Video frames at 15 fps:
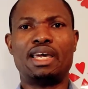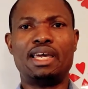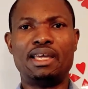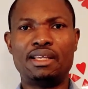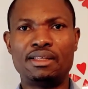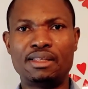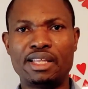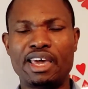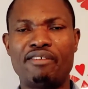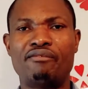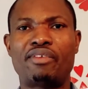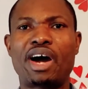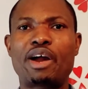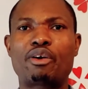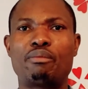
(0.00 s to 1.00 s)
in the
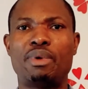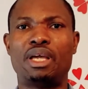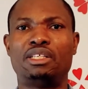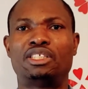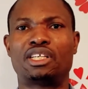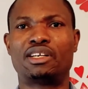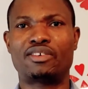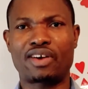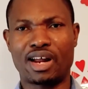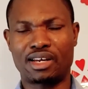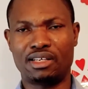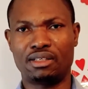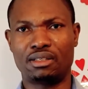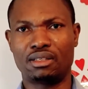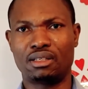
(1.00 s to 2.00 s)
environment
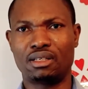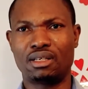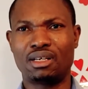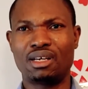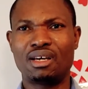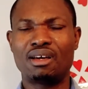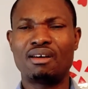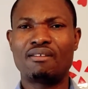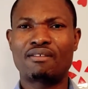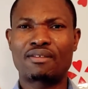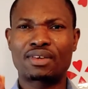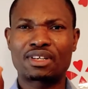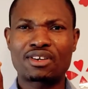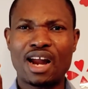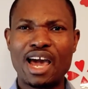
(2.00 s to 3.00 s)
generally,
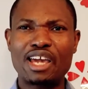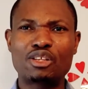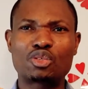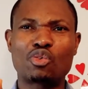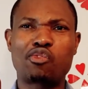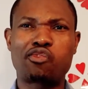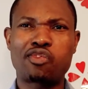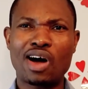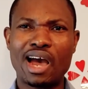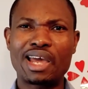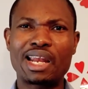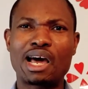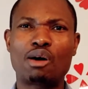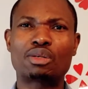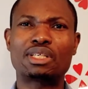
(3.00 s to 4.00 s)
try to
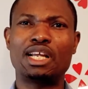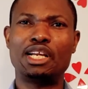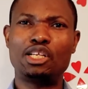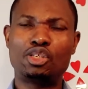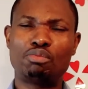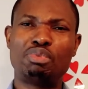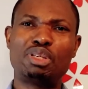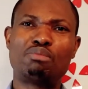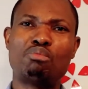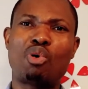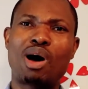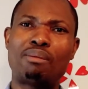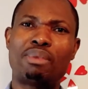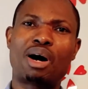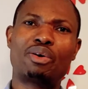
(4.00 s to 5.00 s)
find out a little bit
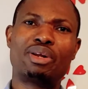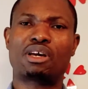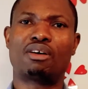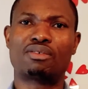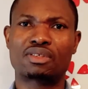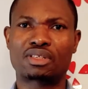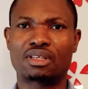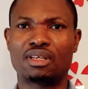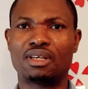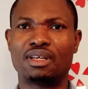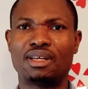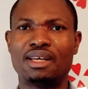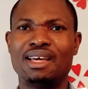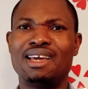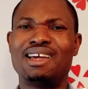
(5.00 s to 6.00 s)
more about us.
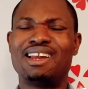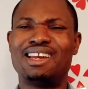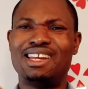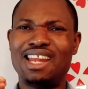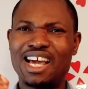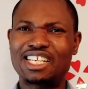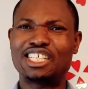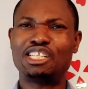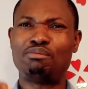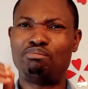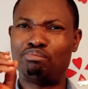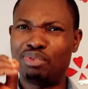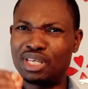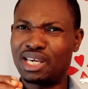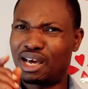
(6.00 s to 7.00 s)
Let
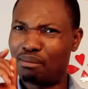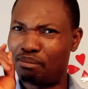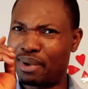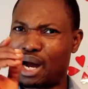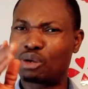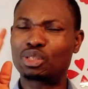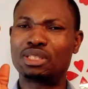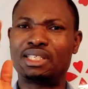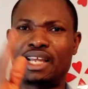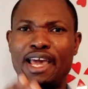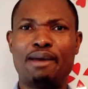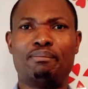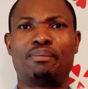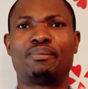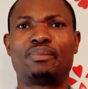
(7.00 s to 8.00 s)
it be about
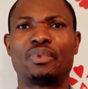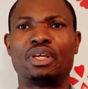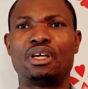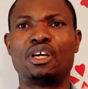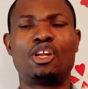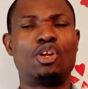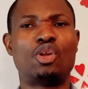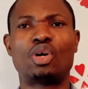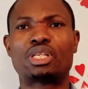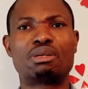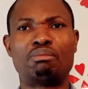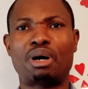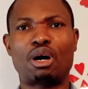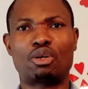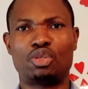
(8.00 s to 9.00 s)
them, not
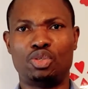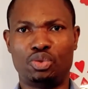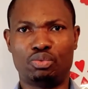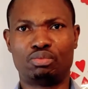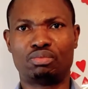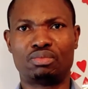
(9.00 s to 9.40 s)
about you.